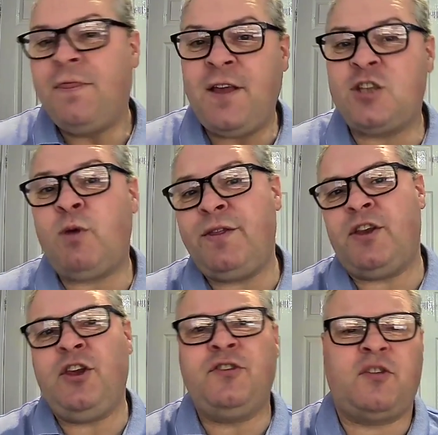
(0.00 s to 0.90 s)
This week, the
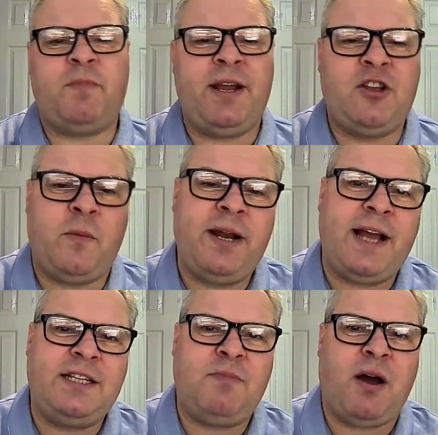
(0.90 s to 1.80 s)
news has been
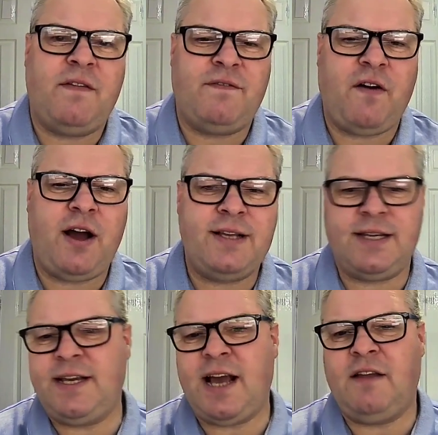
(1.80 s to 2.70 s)
dominated by the fires
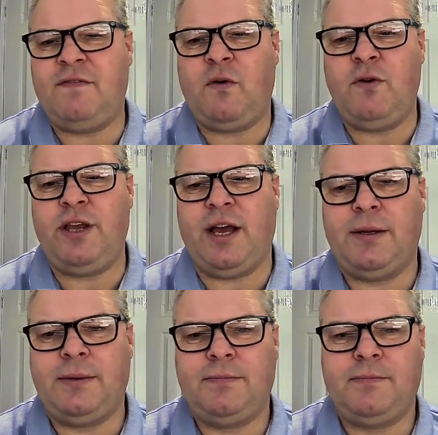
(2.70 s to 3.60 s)
in California.
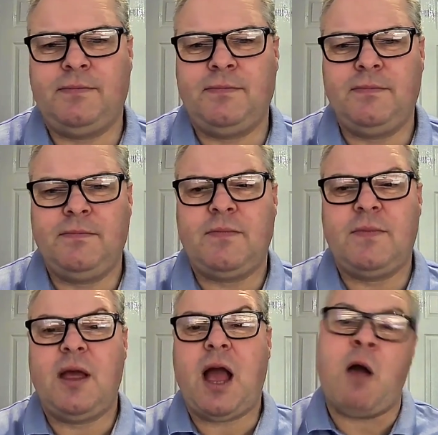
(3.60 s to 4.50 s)

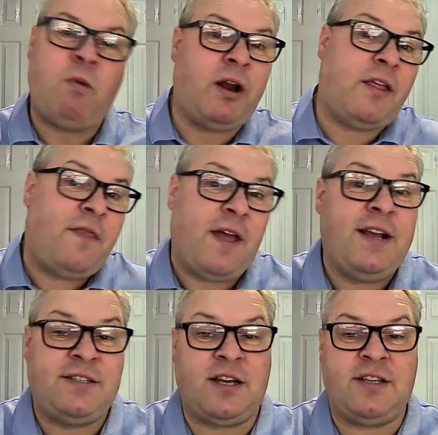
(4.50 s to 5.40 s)
And one of the
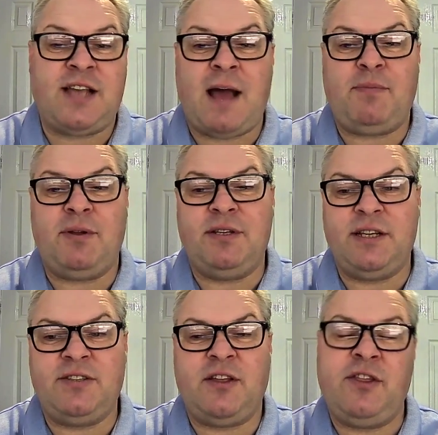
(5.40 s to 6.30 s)
things that has happened
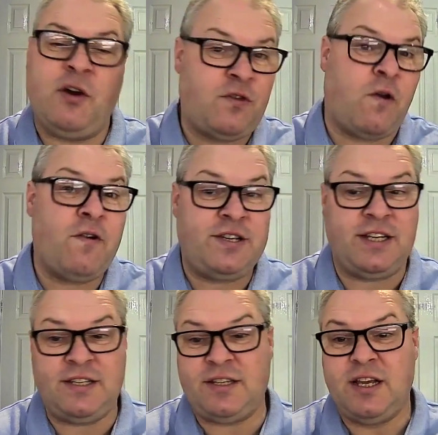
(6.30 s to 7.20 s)
is that the
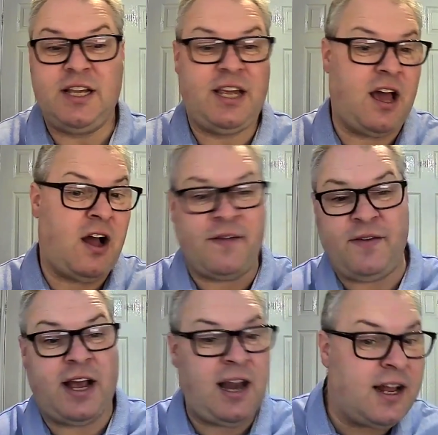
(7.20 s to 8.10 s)
authorities are
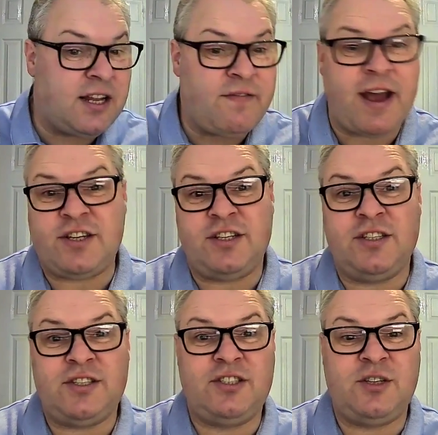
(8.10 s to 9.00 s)
giving clear
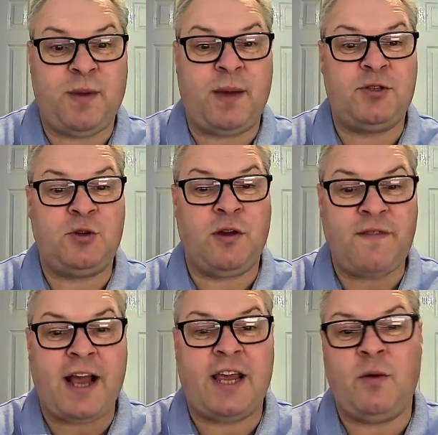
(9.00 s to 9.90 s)
directions to people to
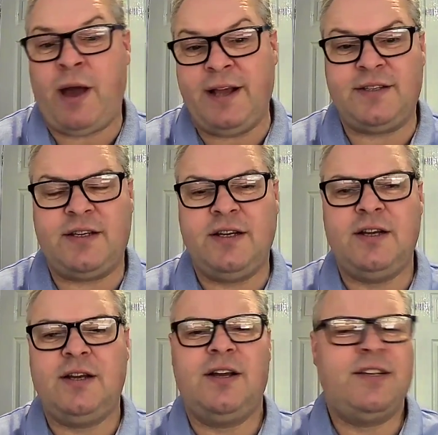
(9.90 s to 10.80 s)
evacuate,
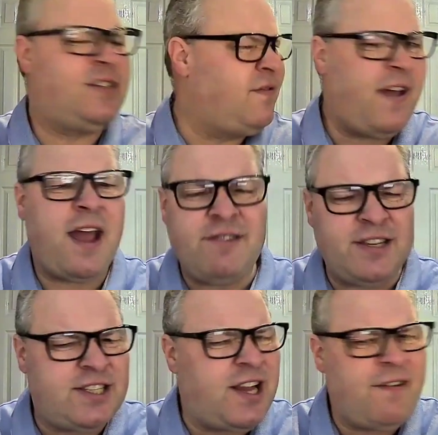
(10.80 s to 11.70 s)
severe
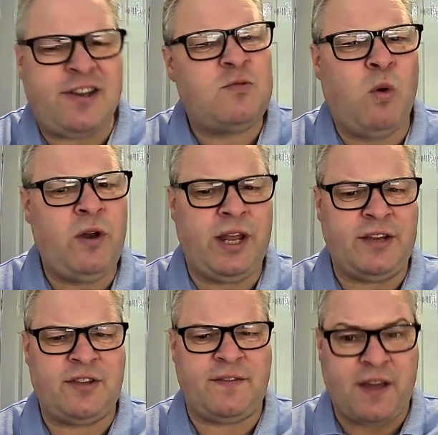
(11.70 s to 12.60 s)
and serious
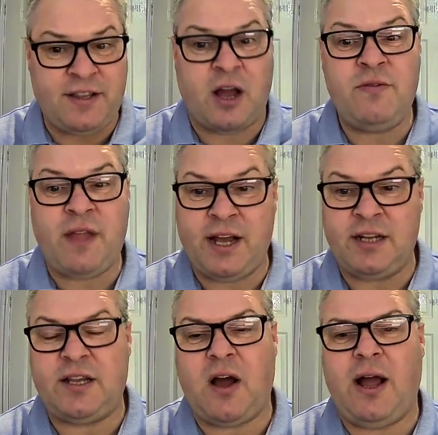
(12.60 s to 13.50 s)
warnings that if they don't, they
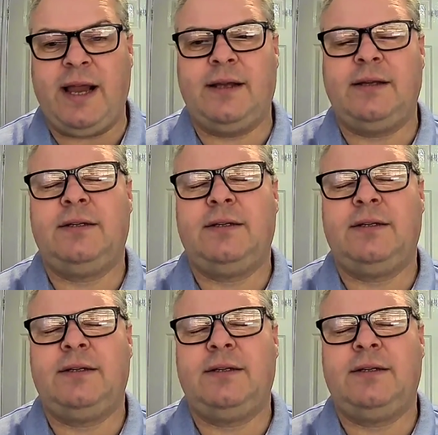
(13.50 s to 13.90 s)
could die.